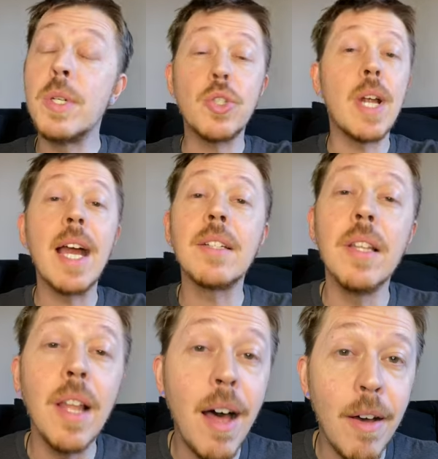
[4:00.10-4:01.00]
attract
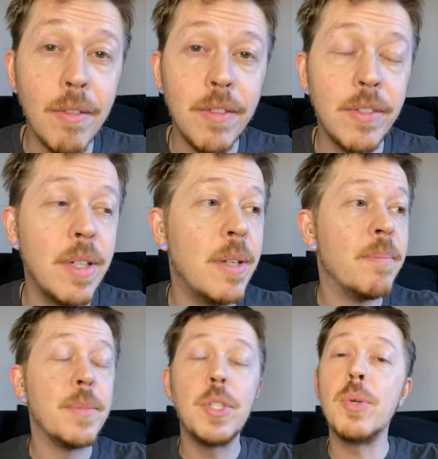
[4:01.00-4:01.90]
love,
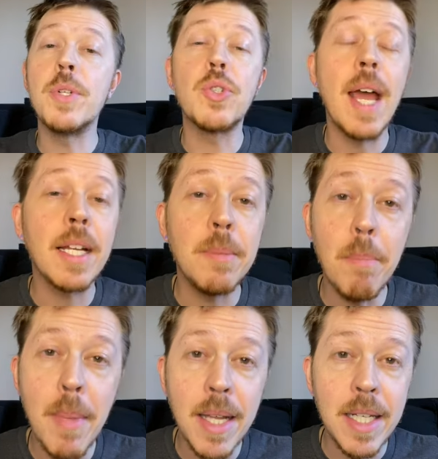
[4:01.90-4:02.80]
to attract
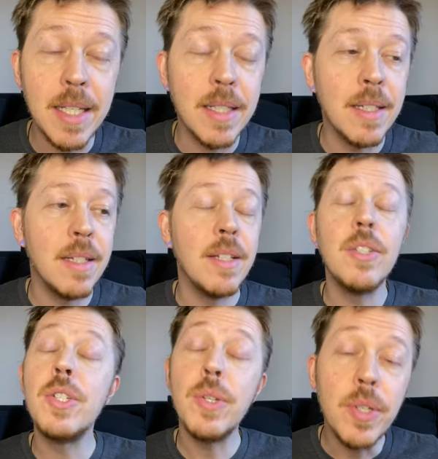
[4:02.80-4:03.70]
money
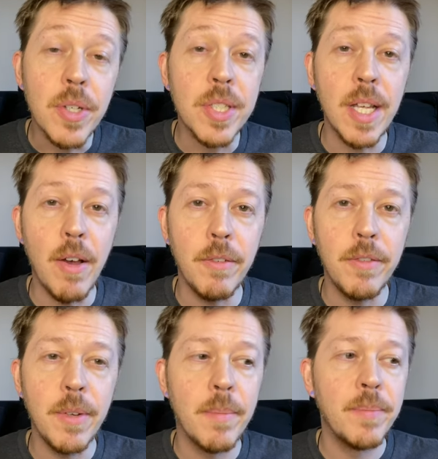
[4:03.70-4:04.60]
to
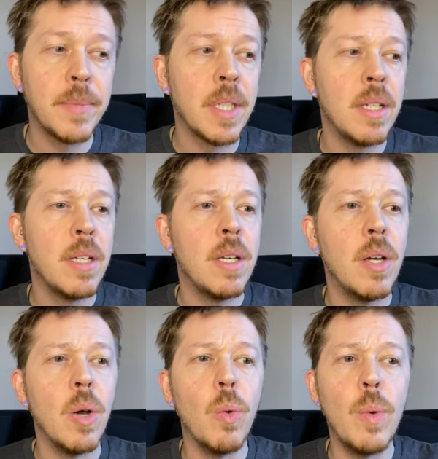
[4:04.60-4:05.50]
yourself.
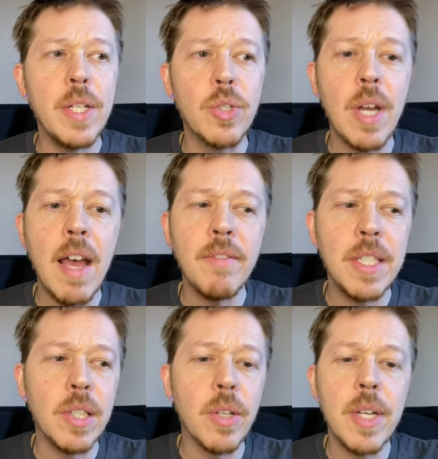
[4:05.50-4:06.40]
Witchcraft
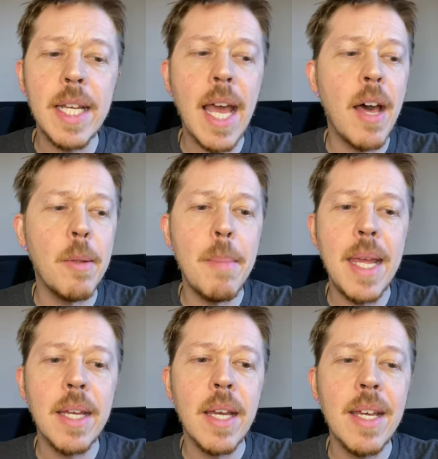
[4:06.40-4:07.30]
is learning how to
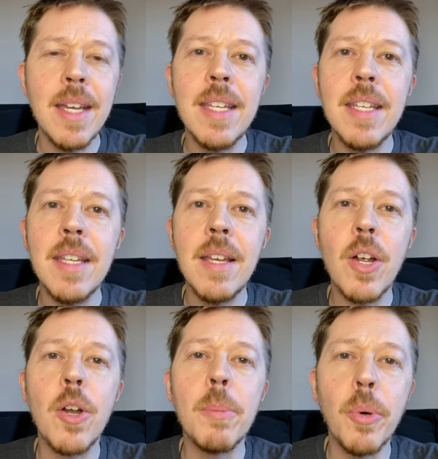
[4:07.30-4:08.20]
make
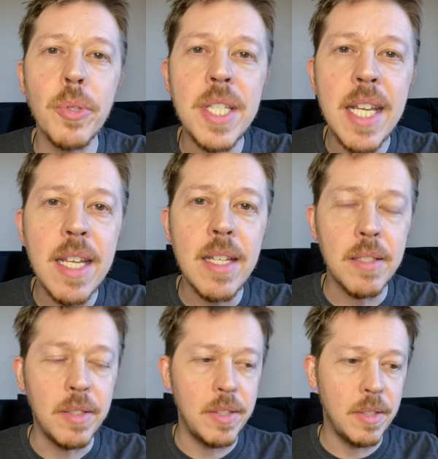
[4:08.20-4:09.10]
herbal
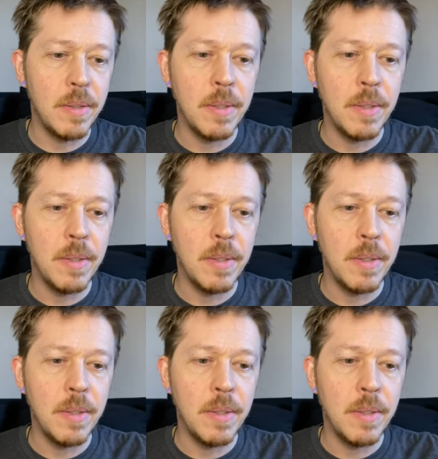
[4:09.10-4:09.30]
teas